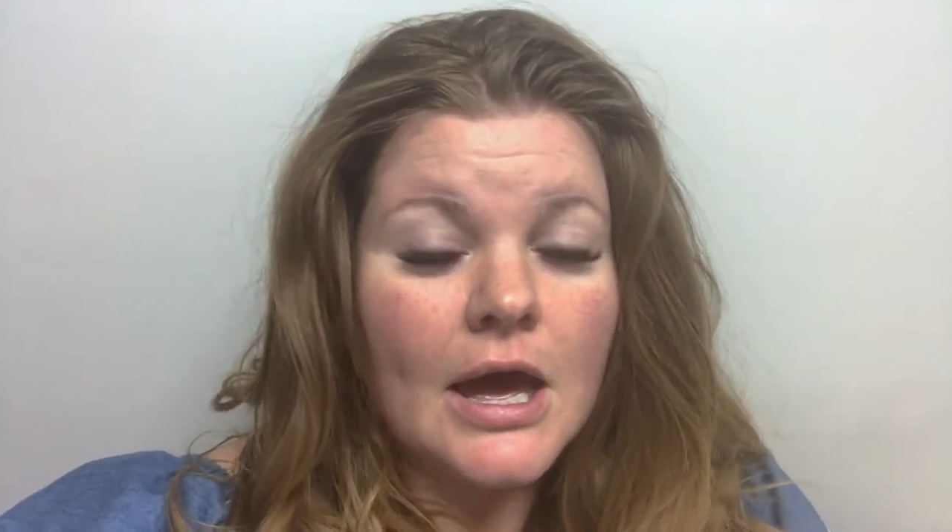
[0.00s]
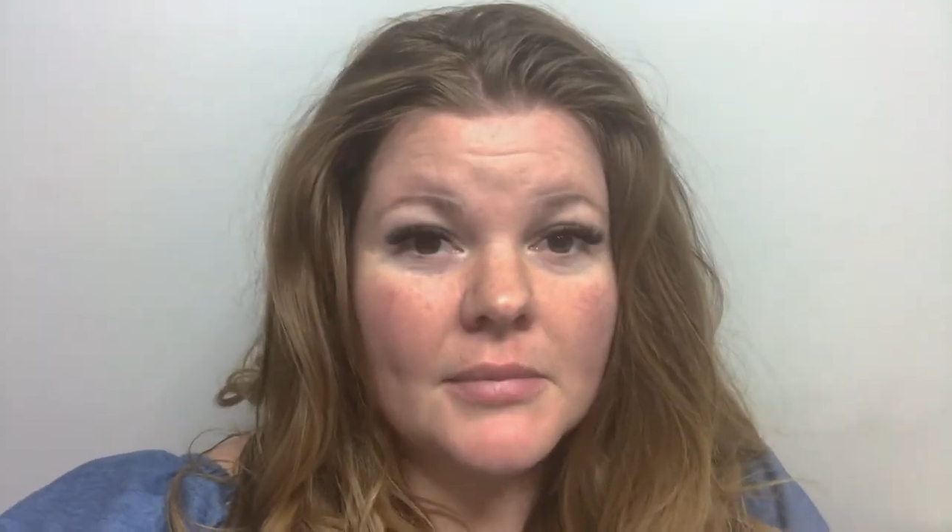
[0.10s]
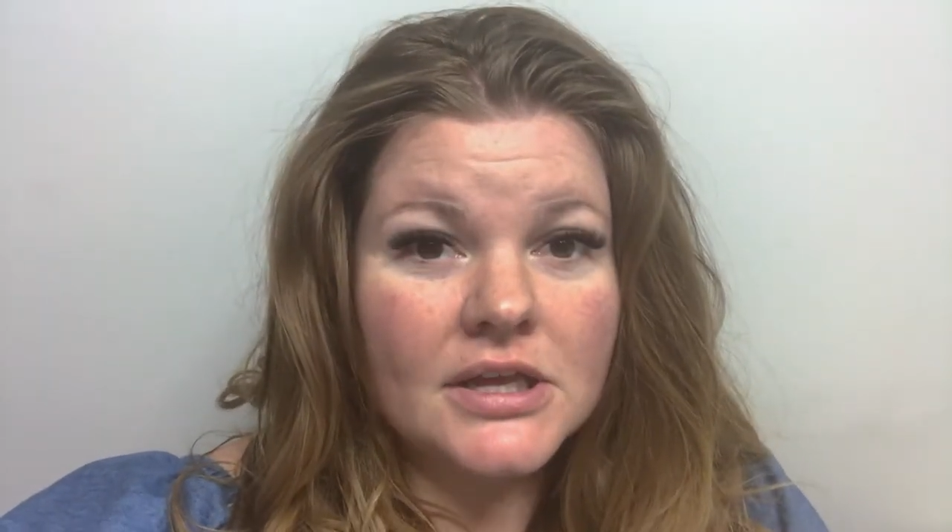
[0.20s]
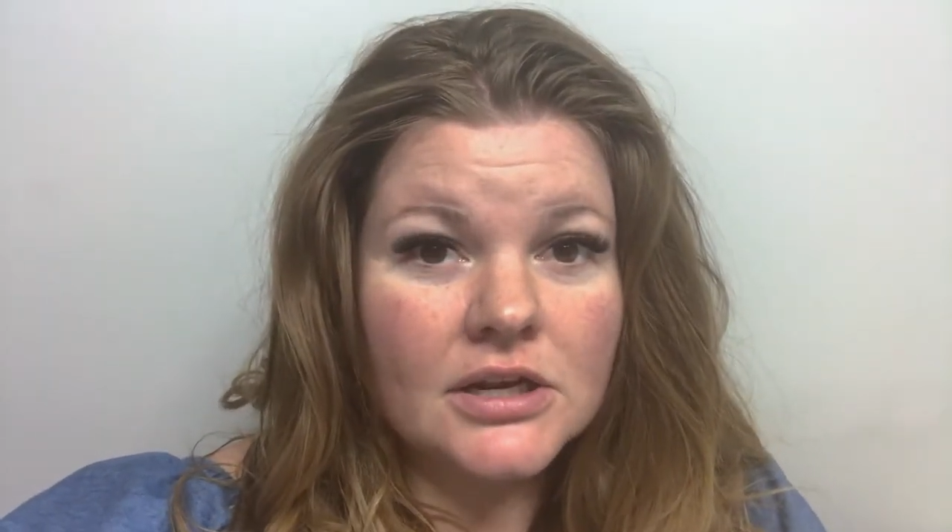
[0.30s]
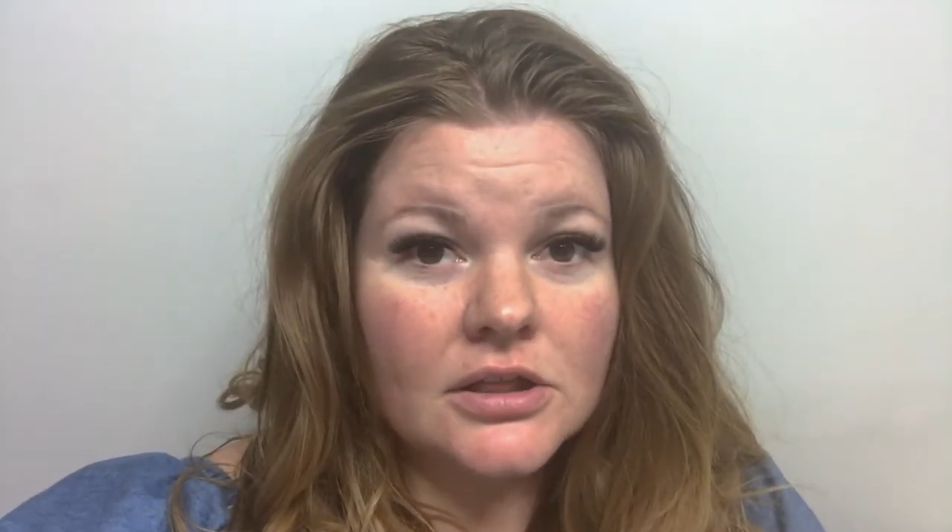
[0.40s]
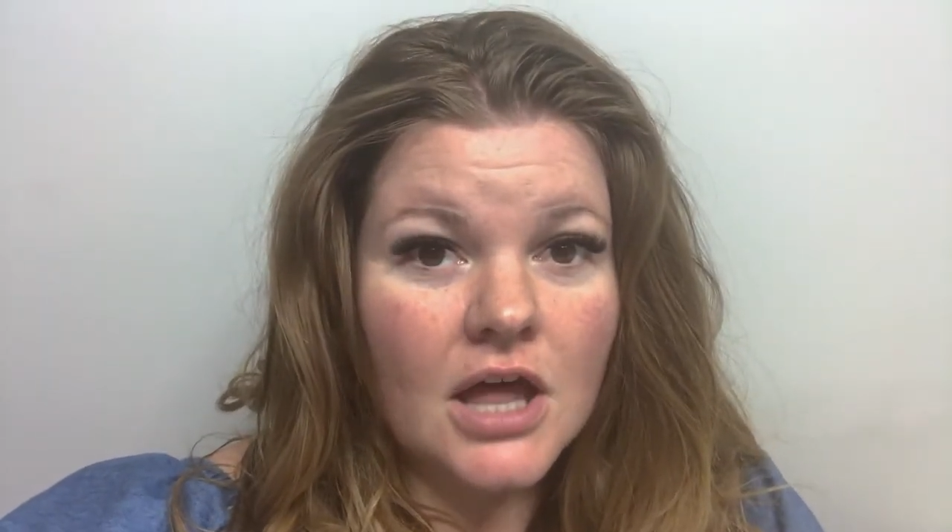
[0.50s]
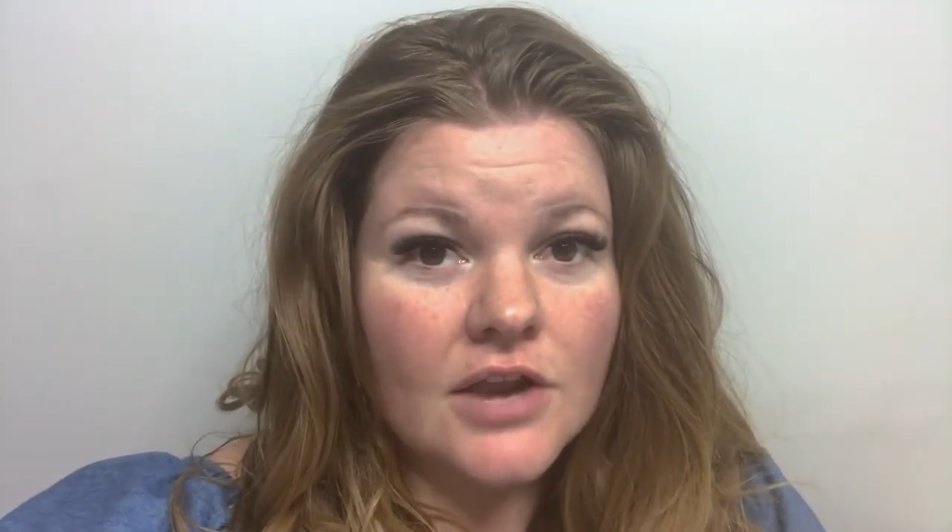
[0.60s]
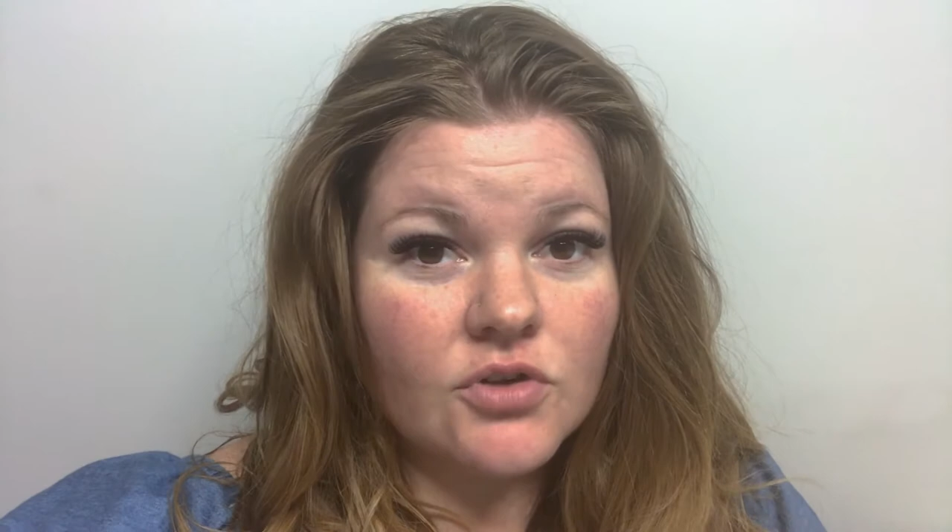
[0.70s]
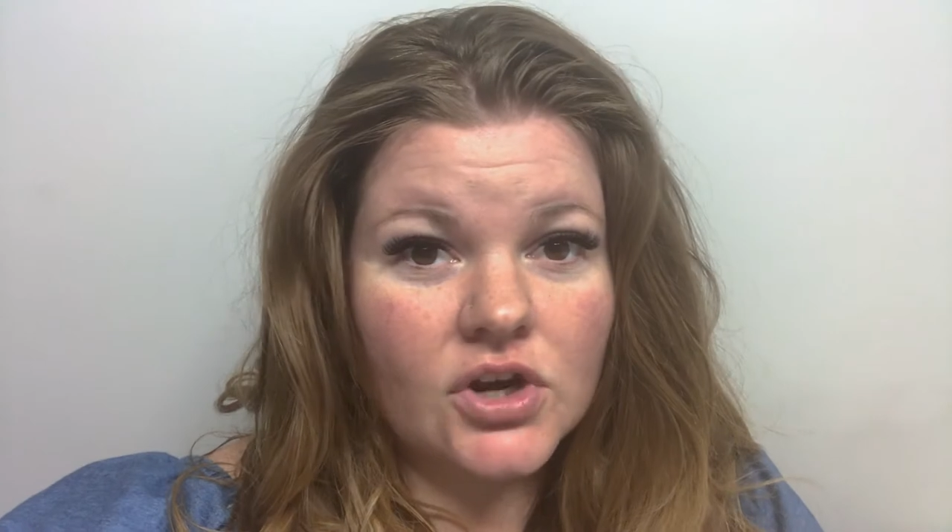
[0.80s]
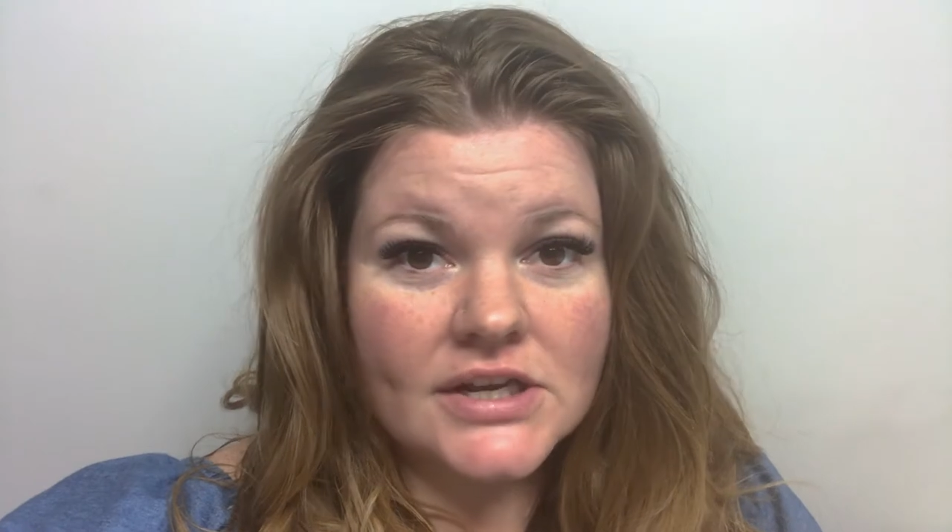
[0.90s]
And a lot
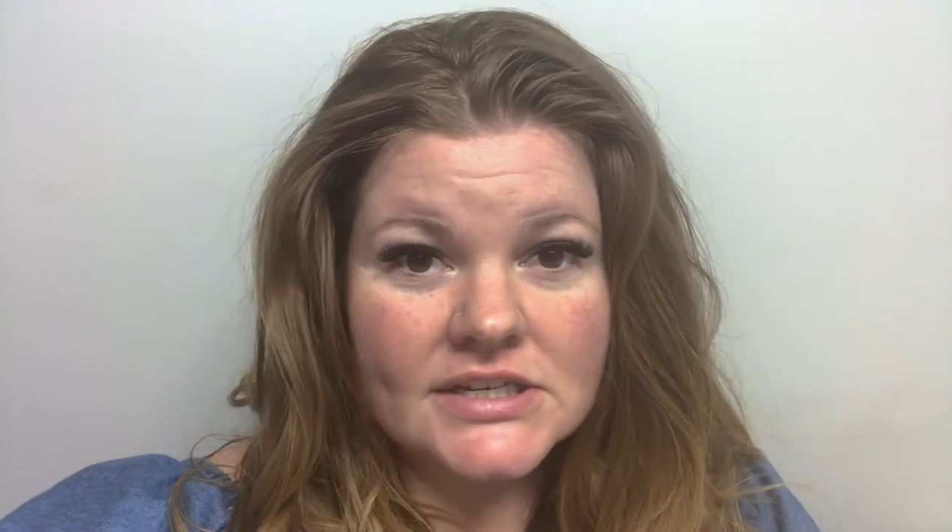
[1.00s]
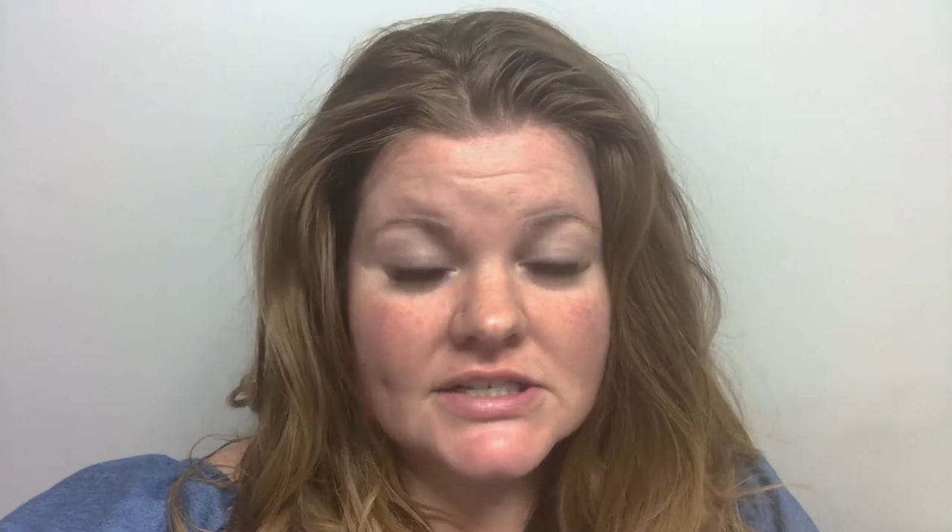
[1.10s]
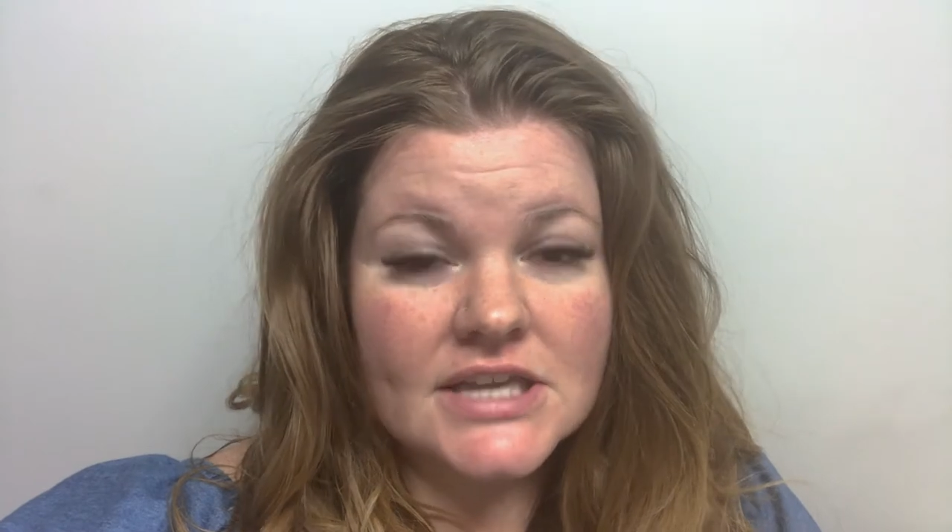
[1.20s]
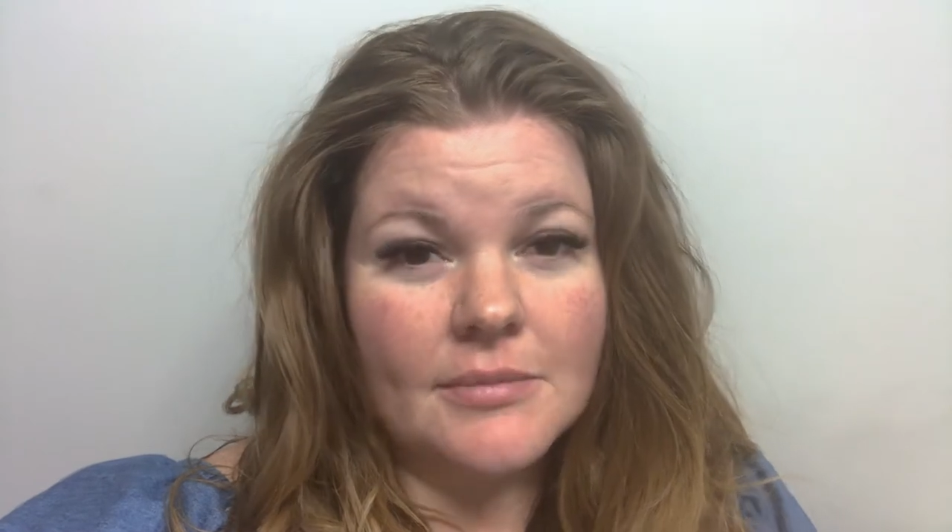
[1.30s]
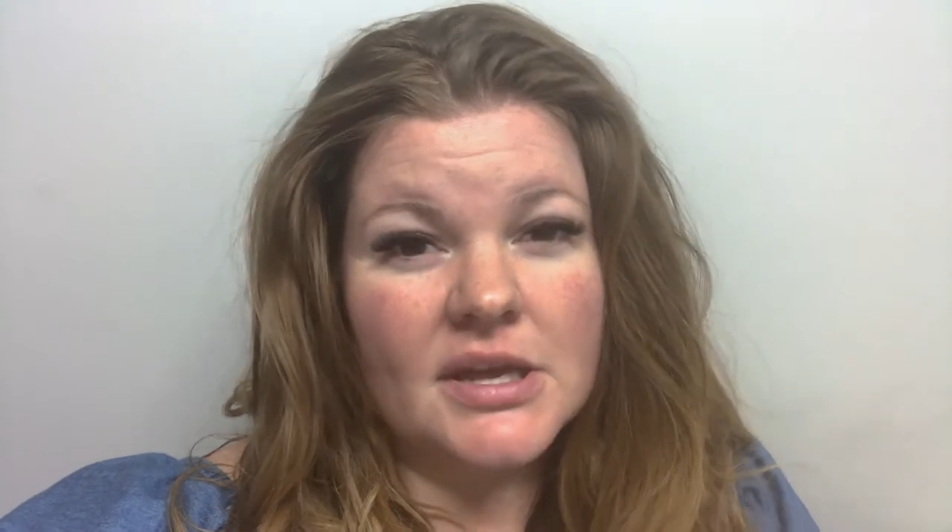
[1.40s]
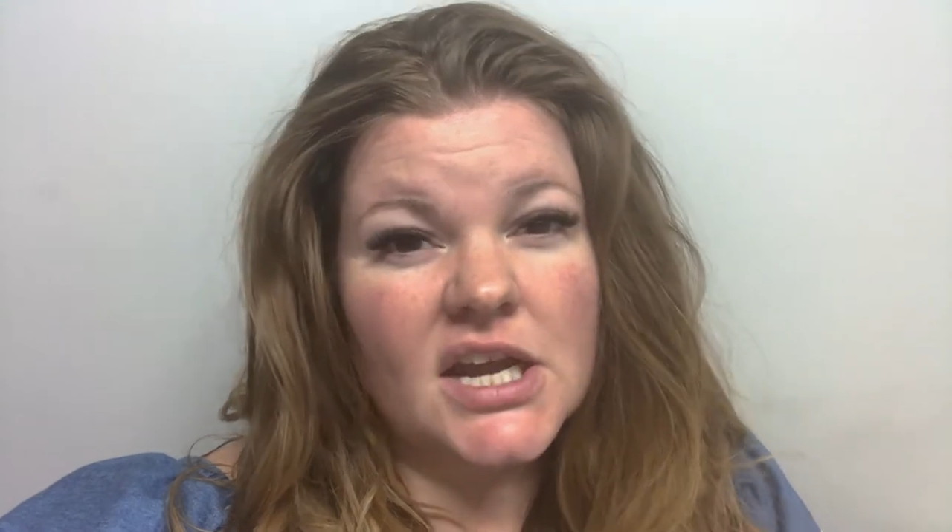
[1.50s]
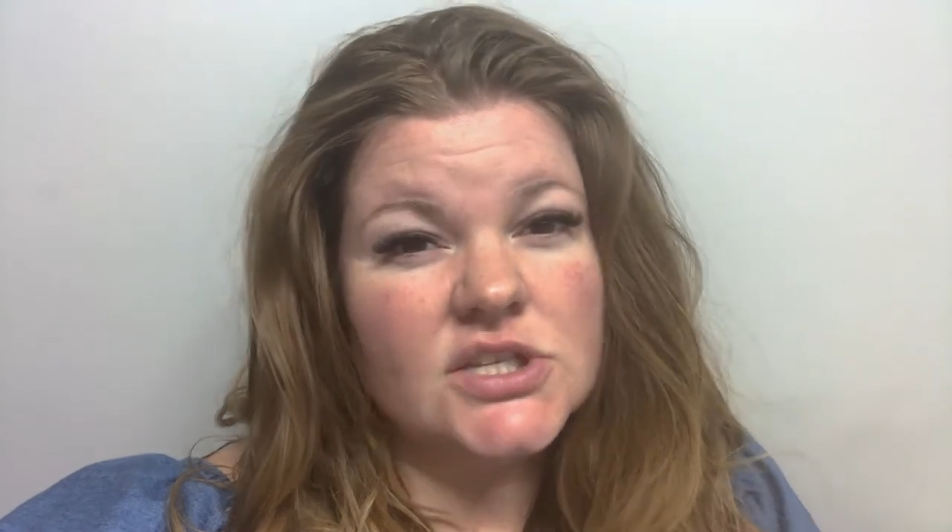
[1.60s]
of good ideas came in.